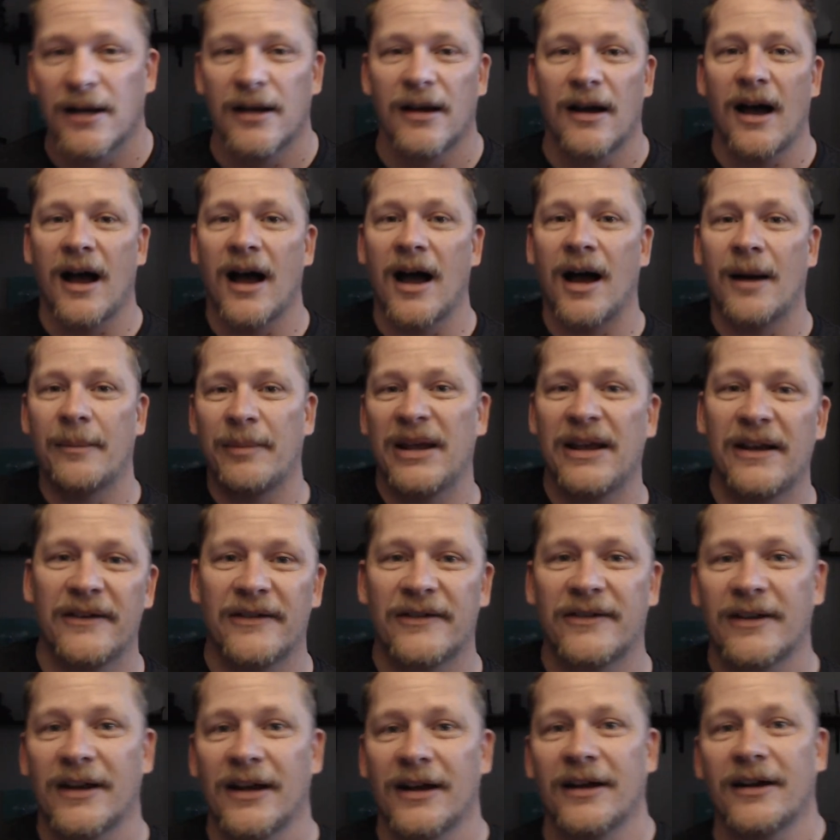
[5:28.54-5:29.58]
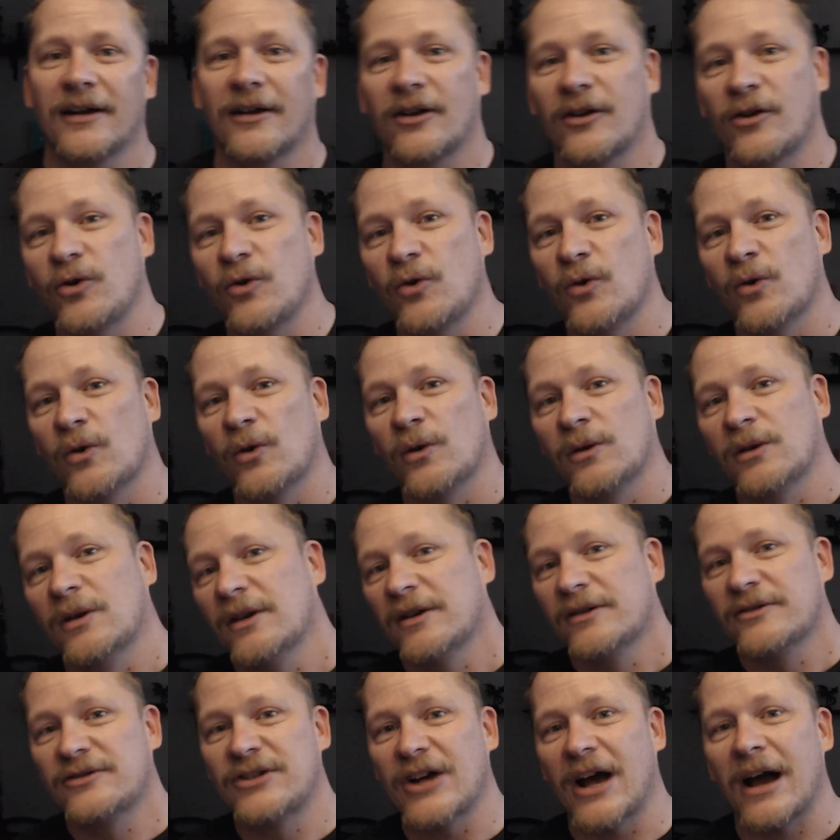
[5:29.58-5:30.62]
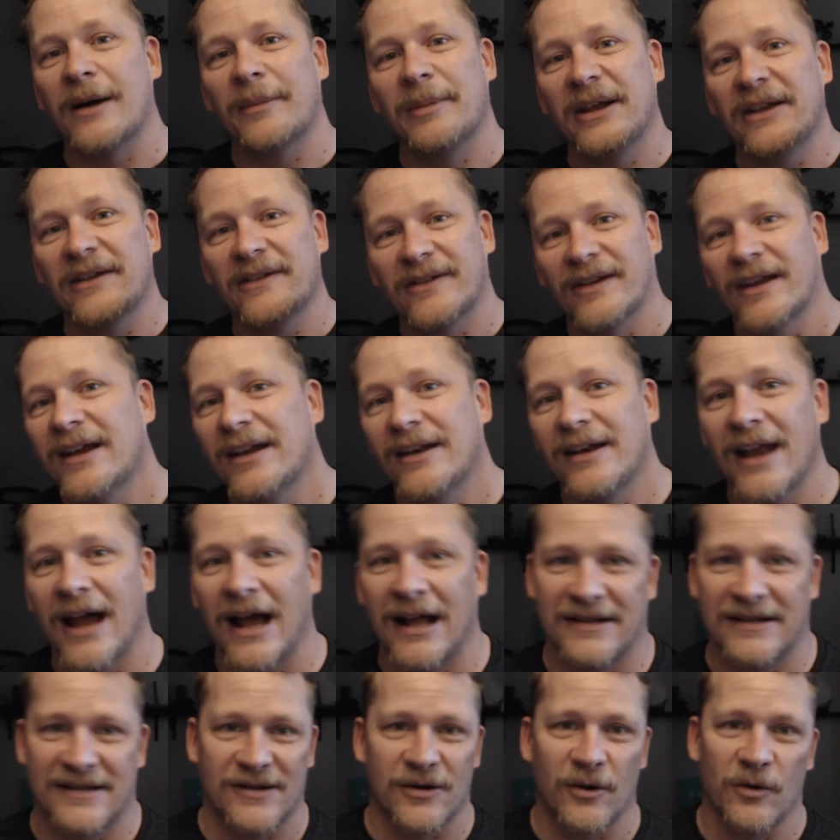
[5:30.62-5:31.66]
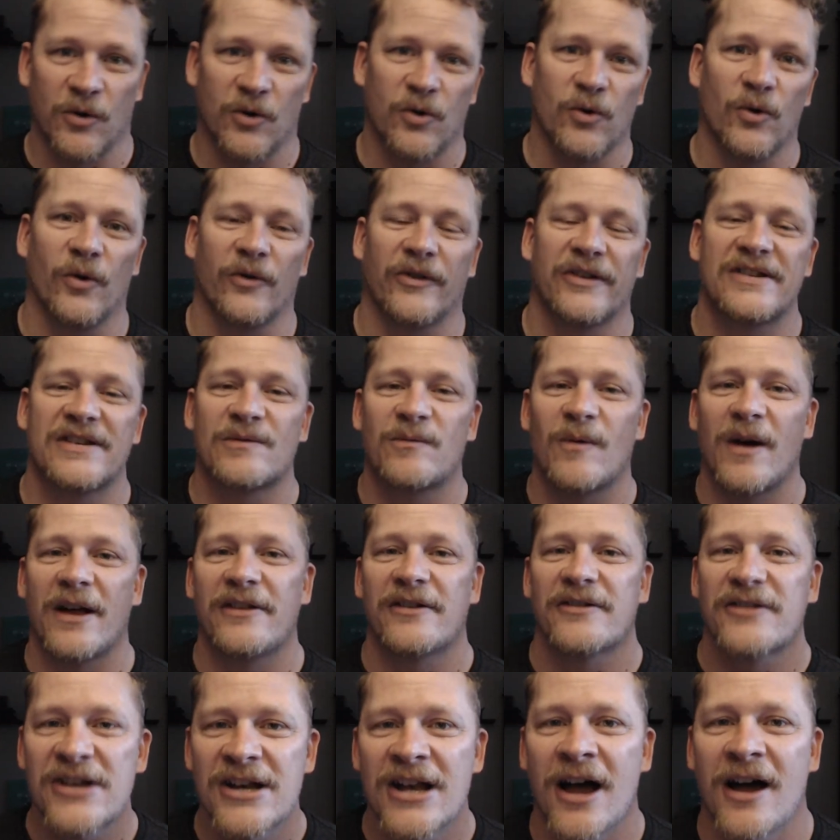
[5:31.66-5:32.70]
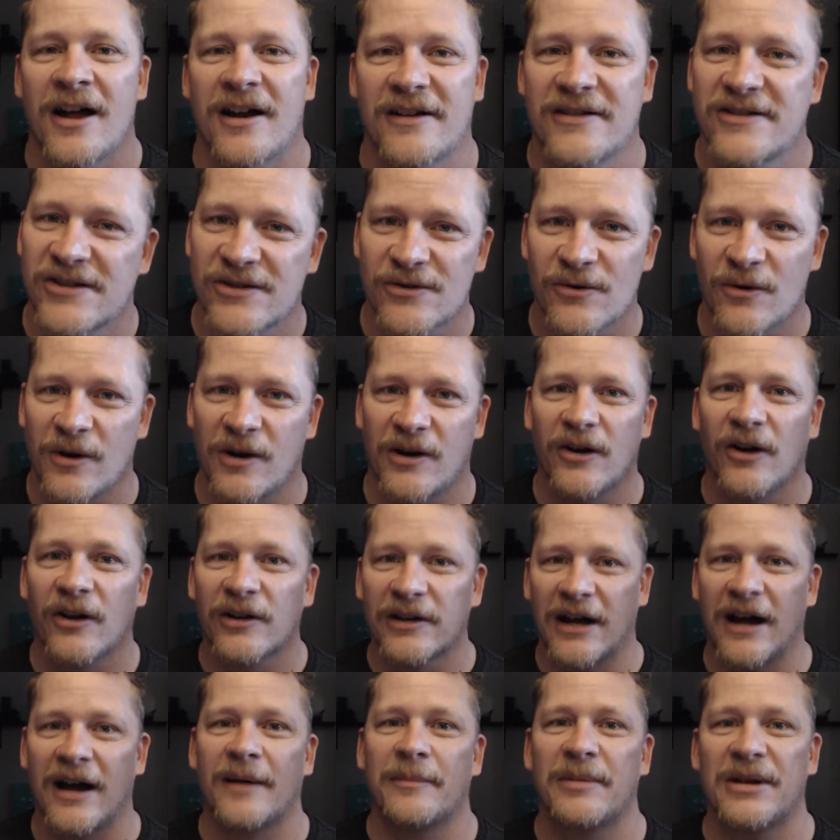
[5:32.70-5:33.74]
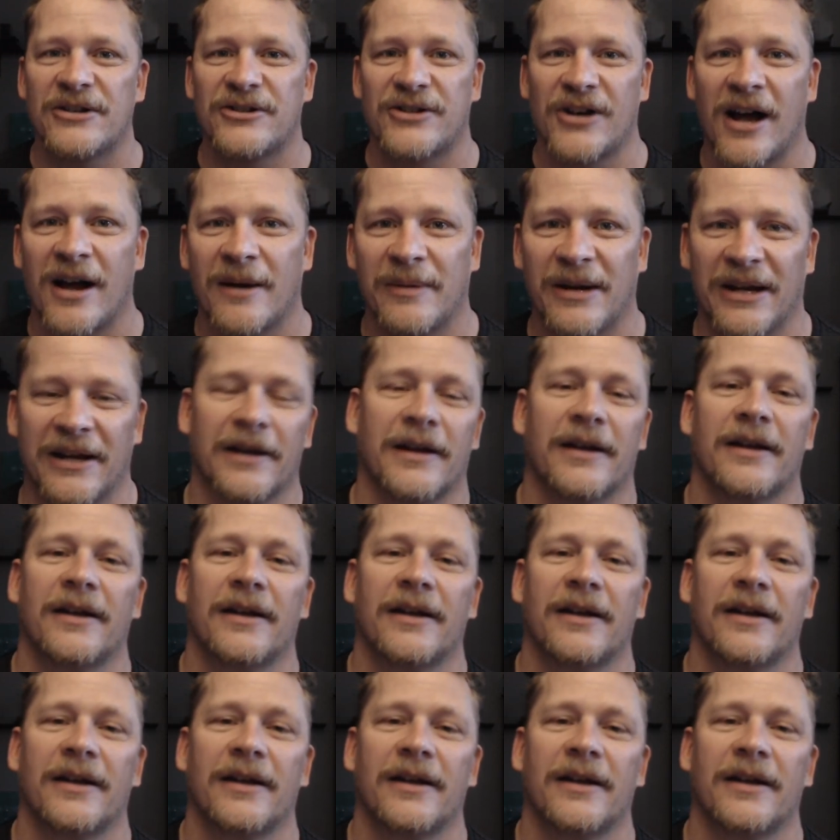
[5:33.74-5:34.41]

Hobbies, cool. Jobbies, not so cool. This is why there's not a store called Hobby Jobby.